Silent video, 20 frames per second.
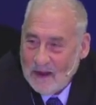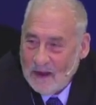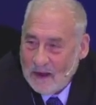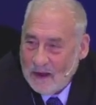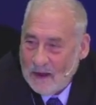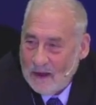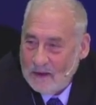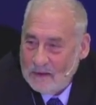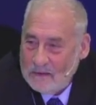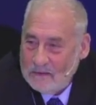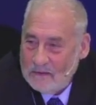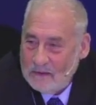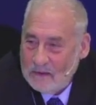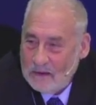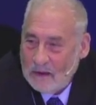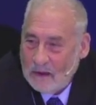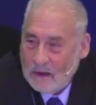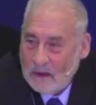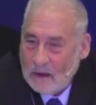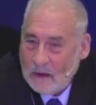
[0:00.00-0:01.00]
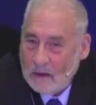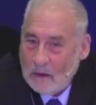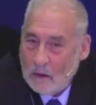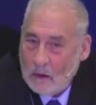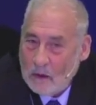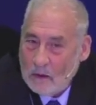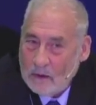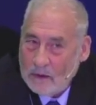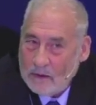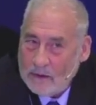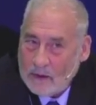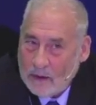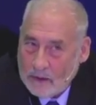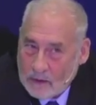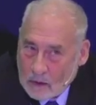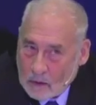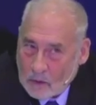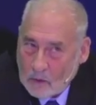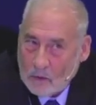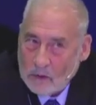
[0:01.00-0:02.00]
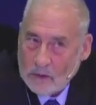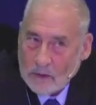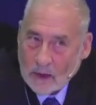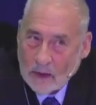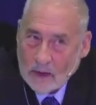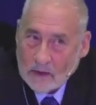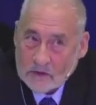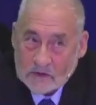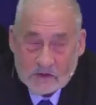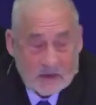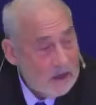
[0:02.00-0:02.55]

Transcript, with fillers: And uh, Ken Arrow and I